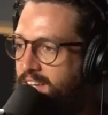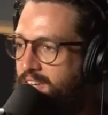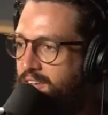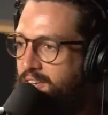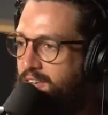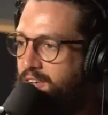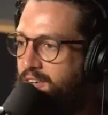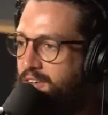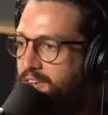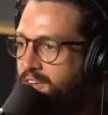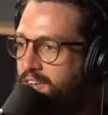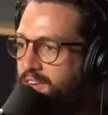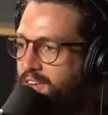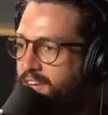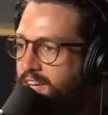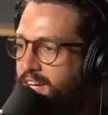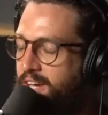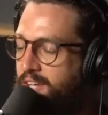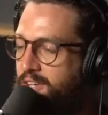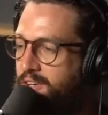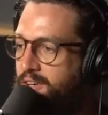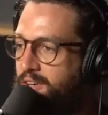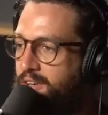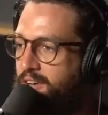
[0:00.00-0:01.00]

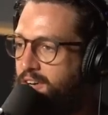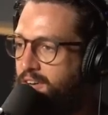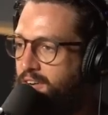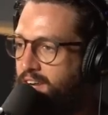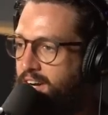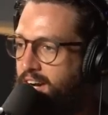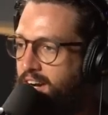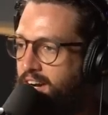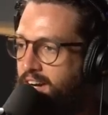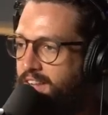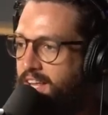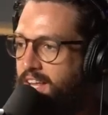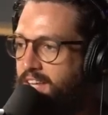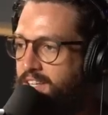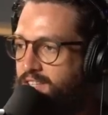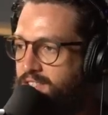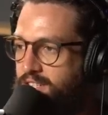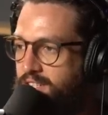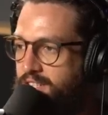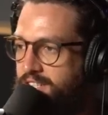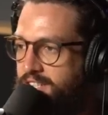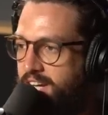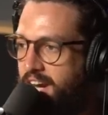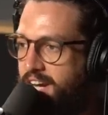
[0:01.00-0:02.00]
your career, and then
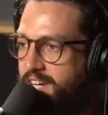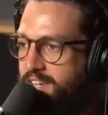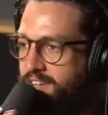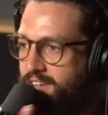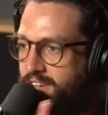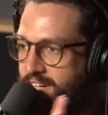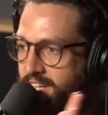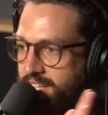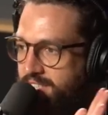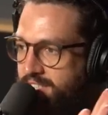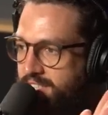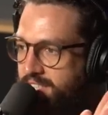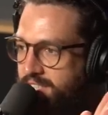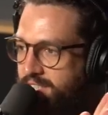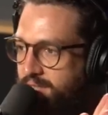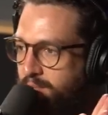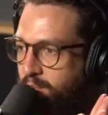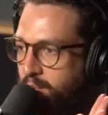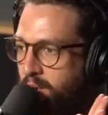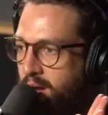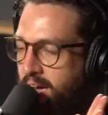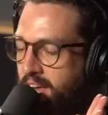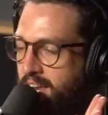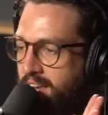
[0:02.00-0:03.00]
trajectories
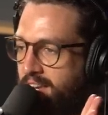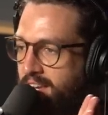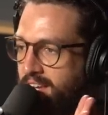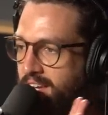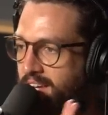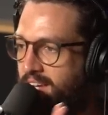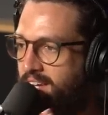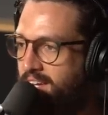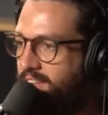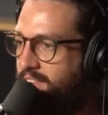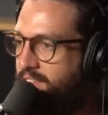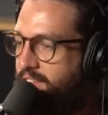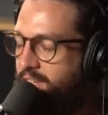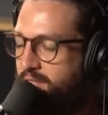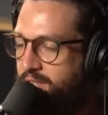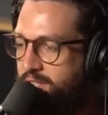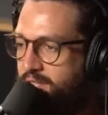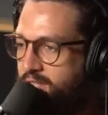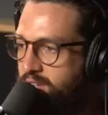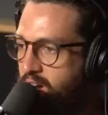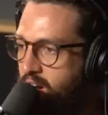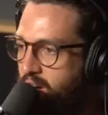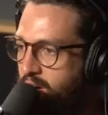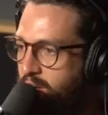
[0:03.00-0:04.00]
just went. Yeah, dude. You
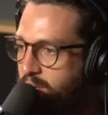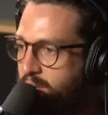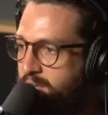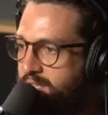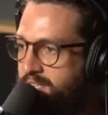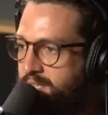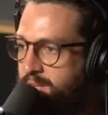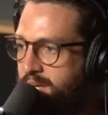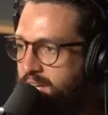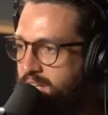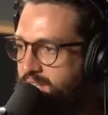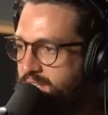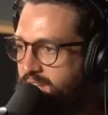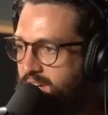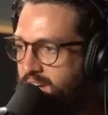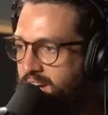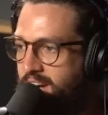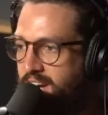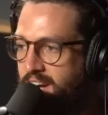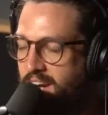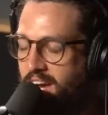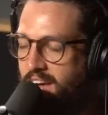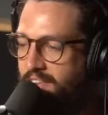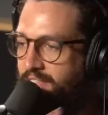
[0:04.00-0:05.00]
struggled with some
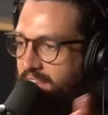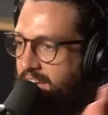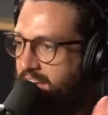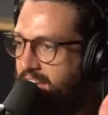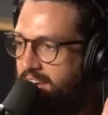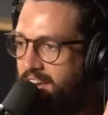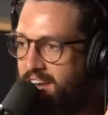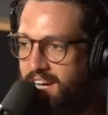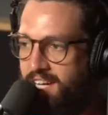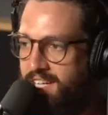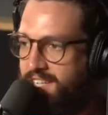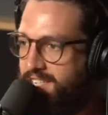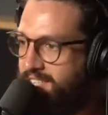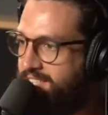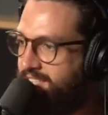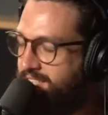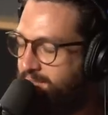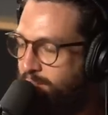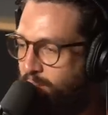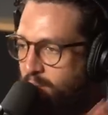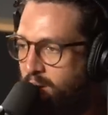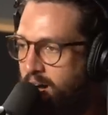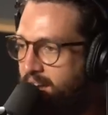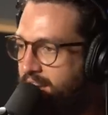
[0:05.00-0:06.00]
injury, and then he
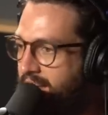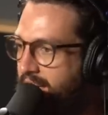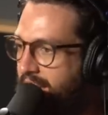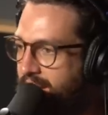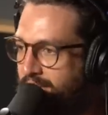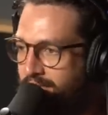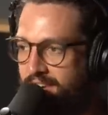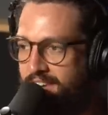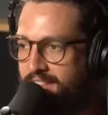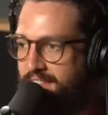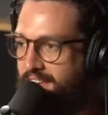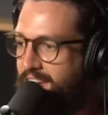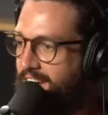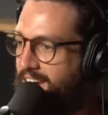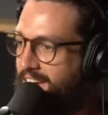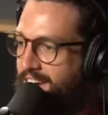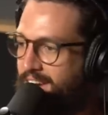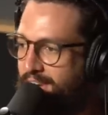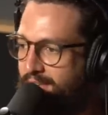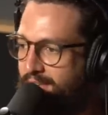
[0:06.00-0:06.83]
just won everything, and it